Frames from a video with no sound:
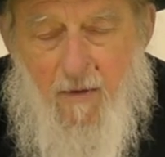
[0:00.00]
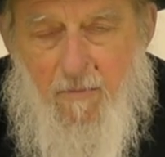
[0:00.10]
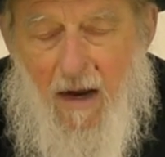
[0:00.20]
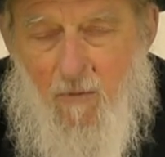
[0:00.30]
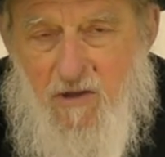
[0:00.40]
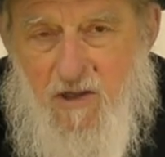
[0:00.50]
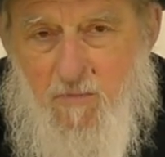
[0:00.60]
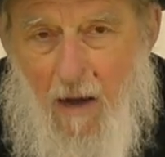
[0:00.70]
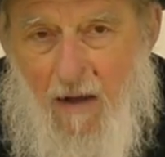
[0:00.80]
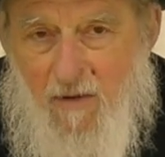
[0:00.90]
but I will just,
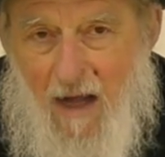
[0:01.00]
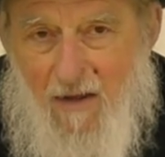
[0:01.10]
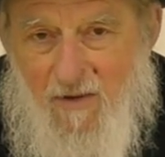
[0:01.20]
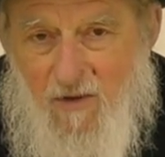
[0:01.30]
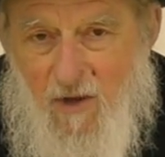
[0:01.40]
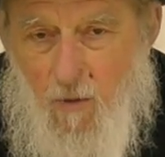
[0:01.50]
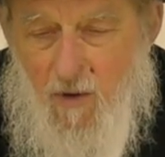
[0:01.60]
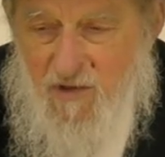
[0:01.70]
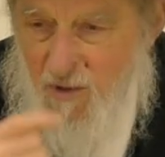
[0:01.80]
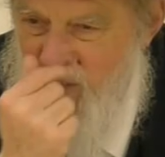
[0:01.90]
I'll, I, in
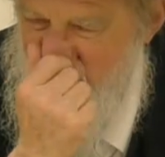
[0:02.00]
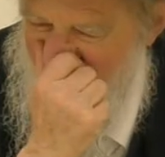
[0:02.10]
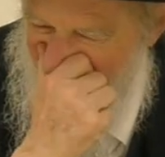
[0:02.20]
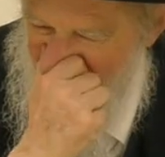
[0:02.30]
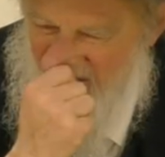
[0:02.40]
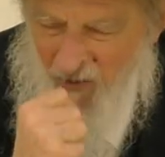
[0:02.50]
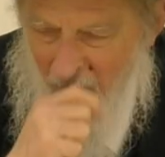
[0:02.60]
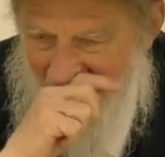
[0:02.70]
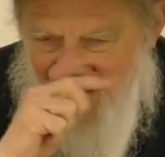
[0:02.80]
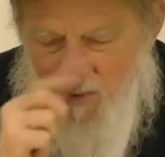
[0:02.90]
order to sort of
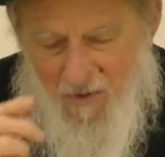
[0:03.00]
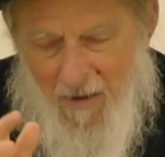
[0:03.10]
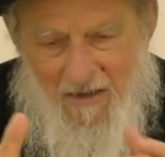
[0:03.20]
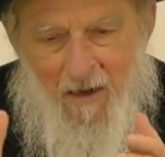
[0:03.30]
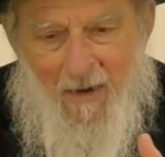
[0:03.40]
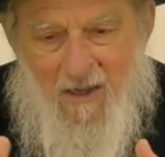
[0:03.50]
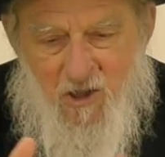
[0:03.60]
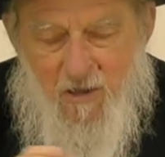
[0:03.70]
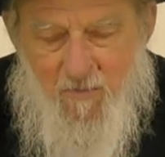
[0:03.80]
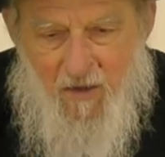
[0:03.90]
orient you in the right
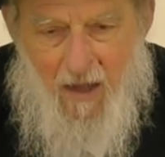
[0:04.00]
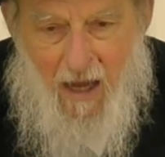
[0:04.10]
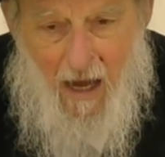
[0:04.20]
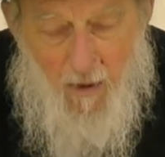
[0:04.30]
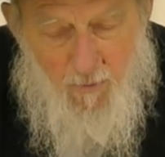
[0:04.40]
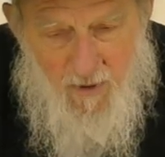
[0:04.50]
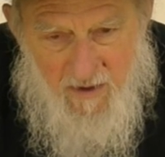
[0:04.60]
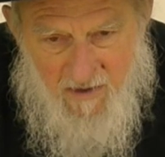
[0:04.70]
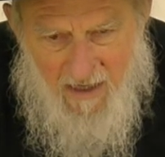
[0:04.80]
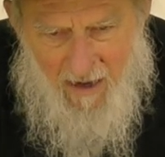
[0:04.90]
direction, I'll point
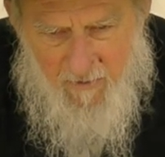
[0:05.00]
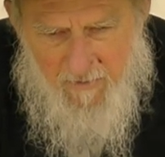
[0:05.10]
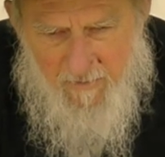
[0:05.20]
this out.